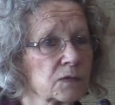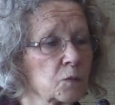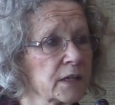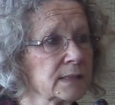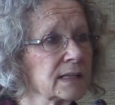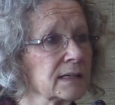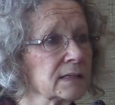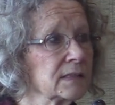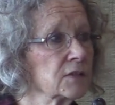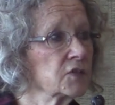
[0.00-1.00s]
of what is the
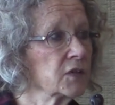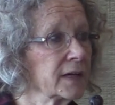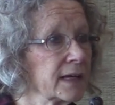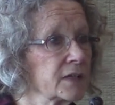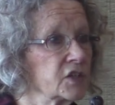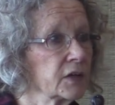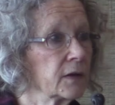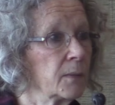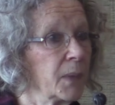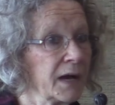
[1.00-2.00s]
Institute on Aging
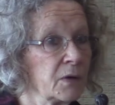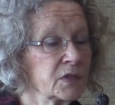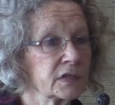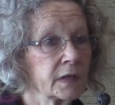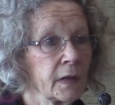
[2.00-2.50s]
about,